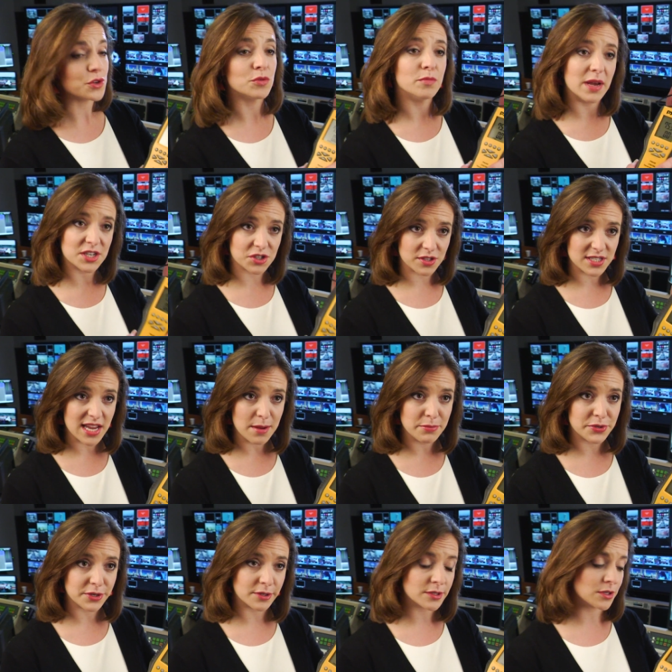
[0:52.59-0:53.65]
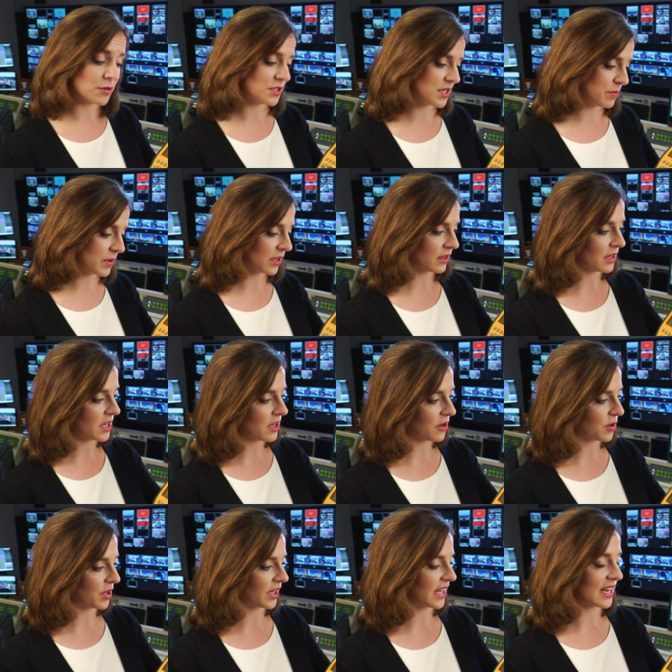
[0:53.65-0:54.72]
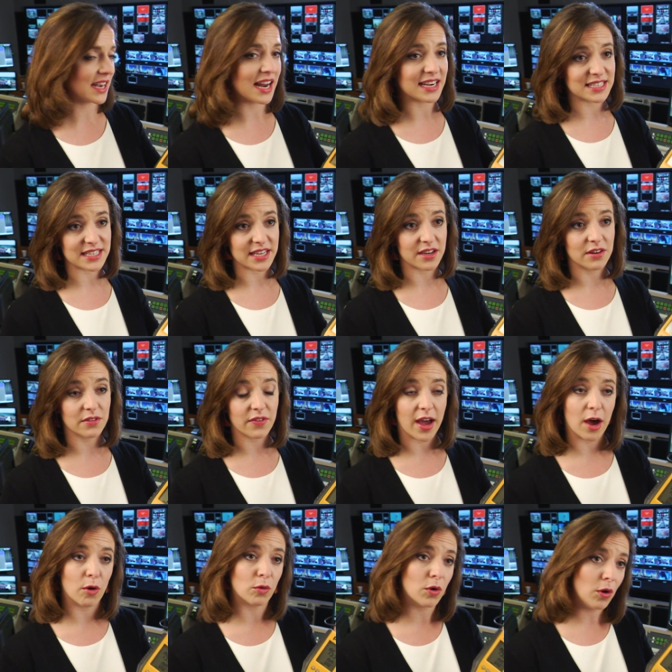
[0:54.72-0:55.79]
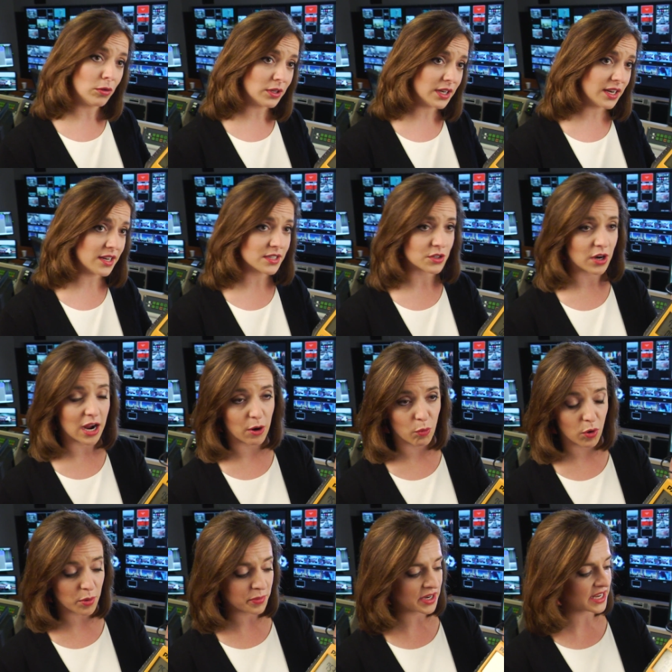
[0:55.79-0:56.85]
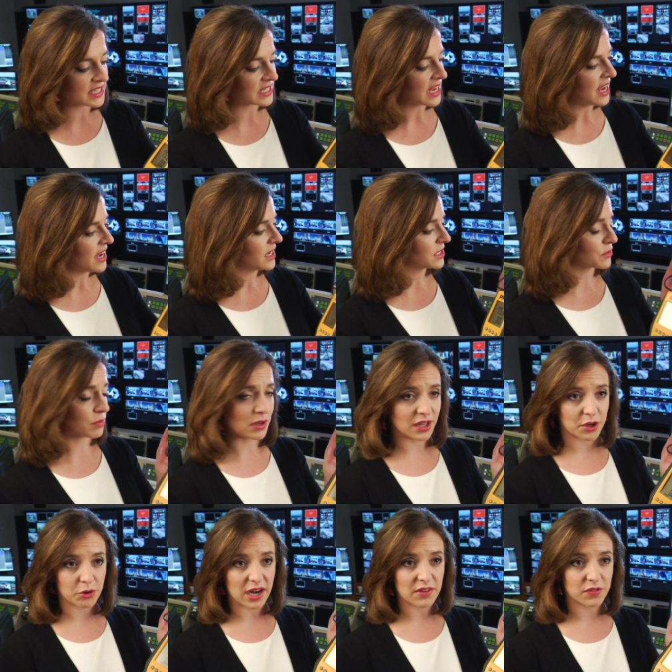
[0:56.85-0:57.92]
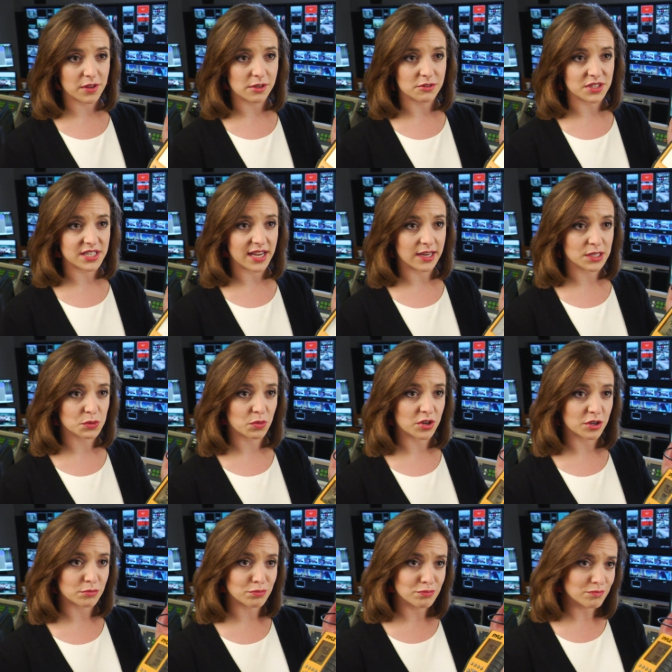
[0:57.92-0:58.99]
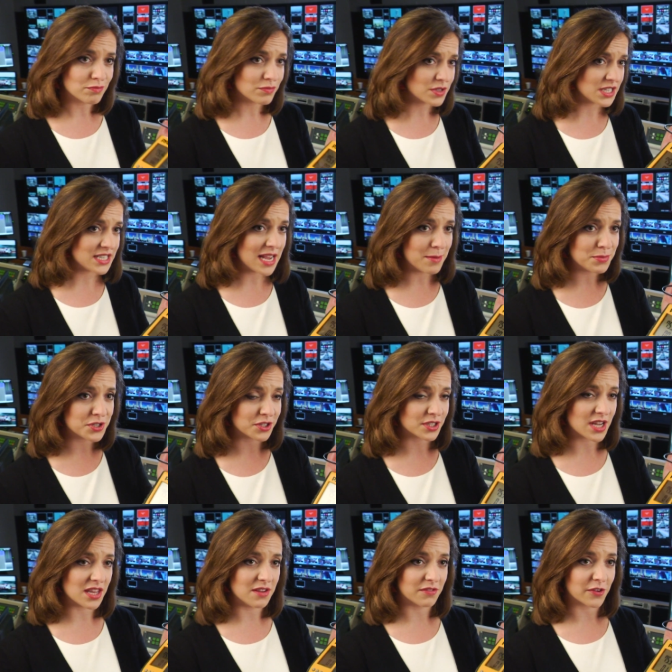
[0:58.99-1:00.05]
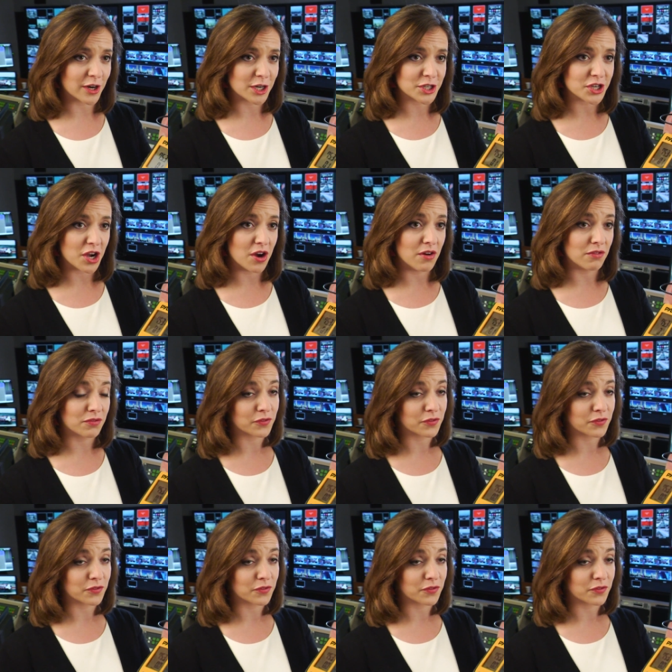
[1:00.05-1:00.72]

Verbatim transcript: to measure the temperature. So typically you can get an idea of how cold it is or how warm it is. It's really great for those days where the temperature's on the verge of